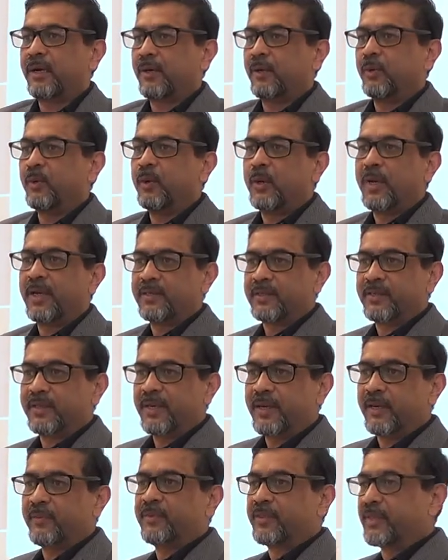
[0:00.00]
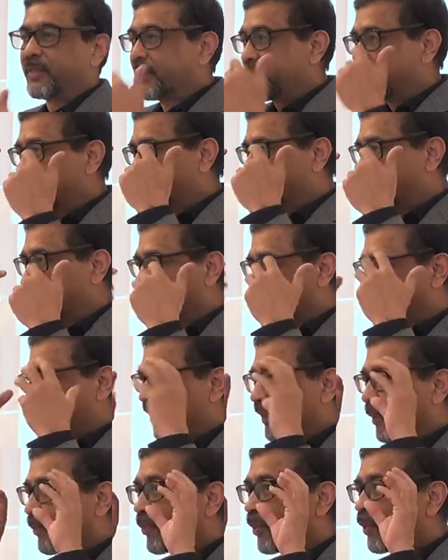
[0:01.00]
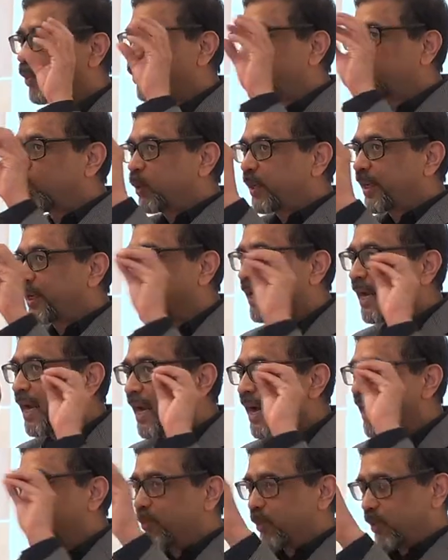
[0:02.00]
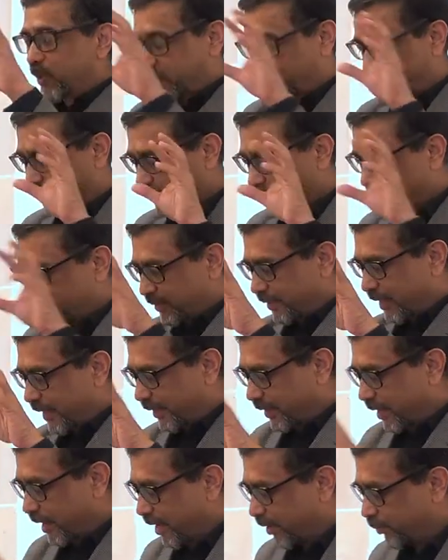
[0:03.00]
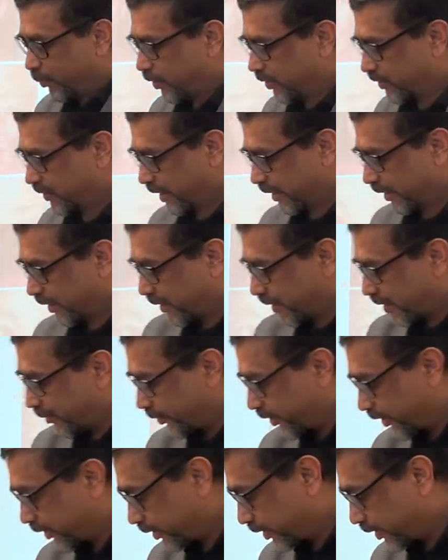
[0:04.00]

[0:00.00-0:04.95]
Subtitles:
who has Graves' disease, you will see the protruded eyeballs, like eyeballs are coming